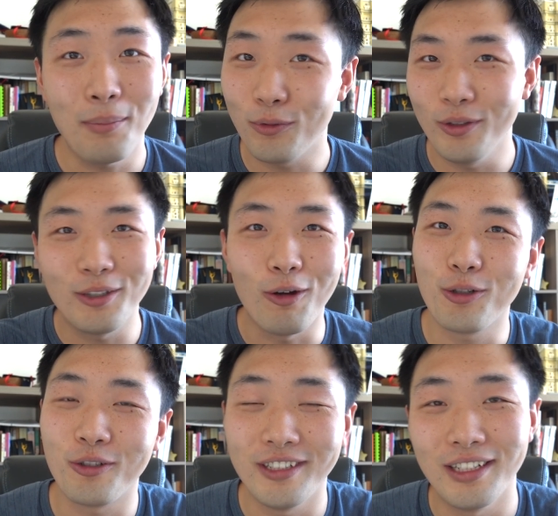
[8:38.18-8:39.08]
doing
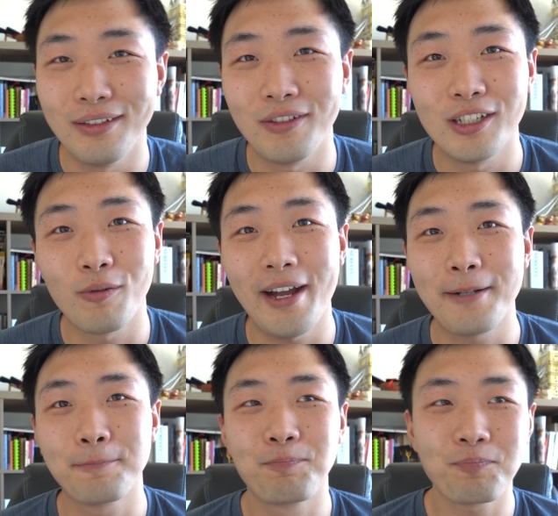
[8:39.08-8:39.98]
grocery deliveries, right?
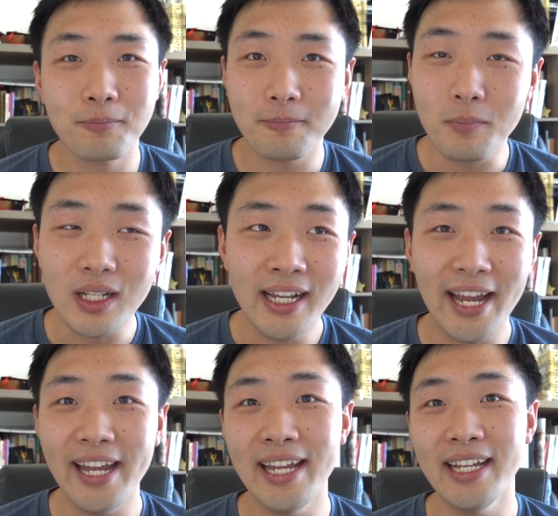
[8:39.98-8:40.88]

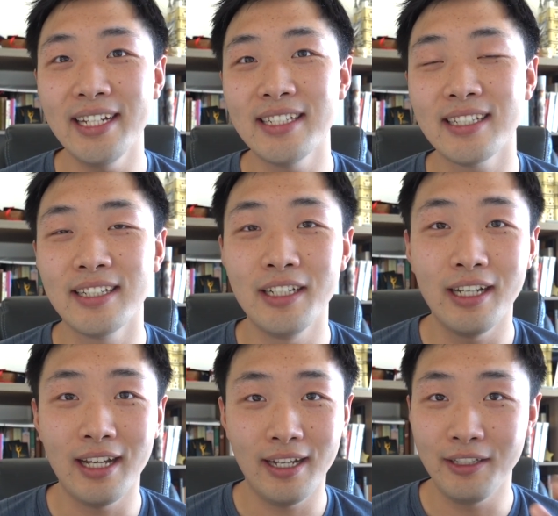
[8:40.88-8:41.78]
And
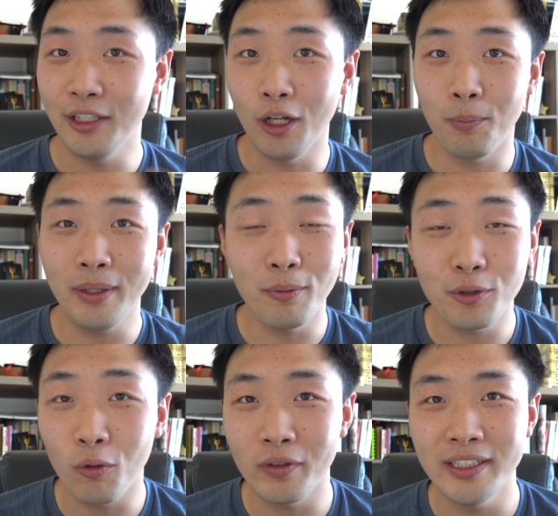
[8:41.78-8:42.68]
people
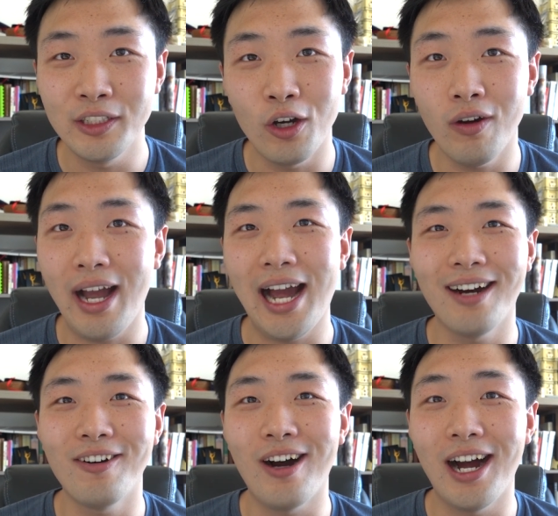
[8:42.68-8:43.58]
don't really know
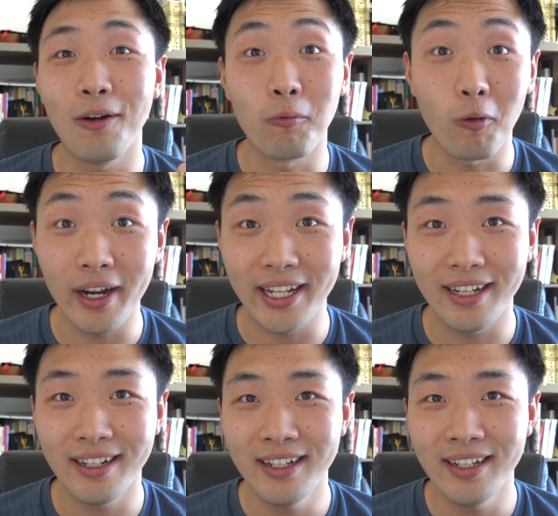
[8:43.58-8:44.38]
how I run it.